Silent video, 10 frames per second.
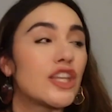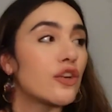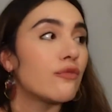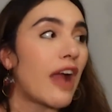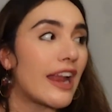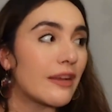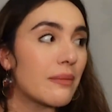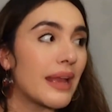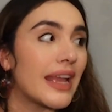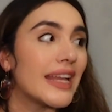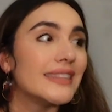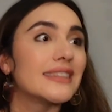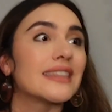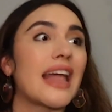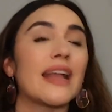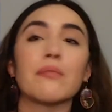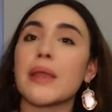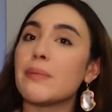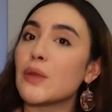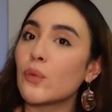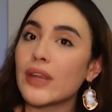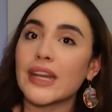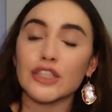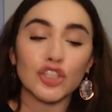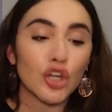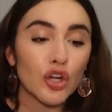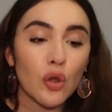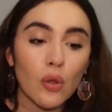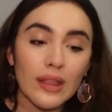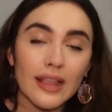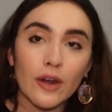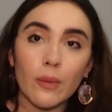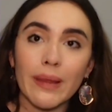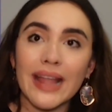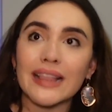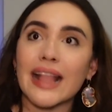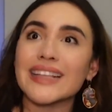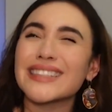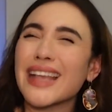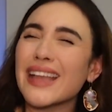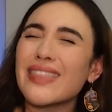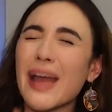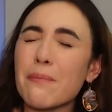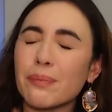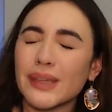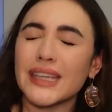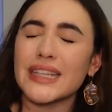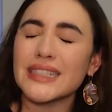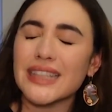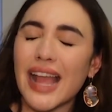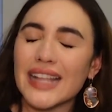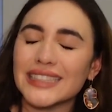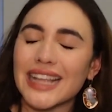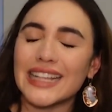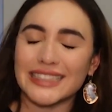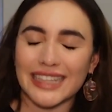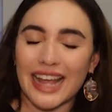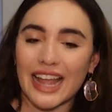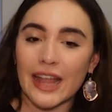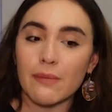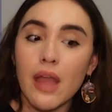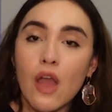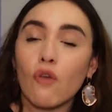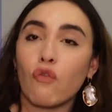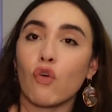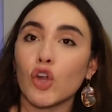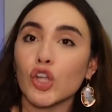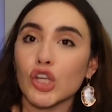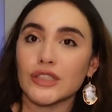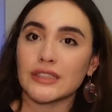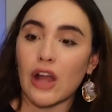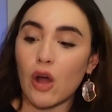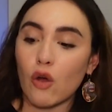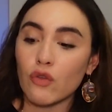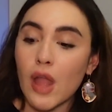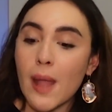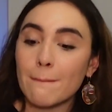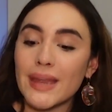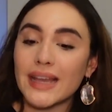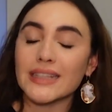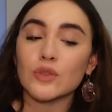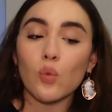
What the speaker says: your vitamins, like maybe read and journal a little bit, like take that peace and time for yourself, because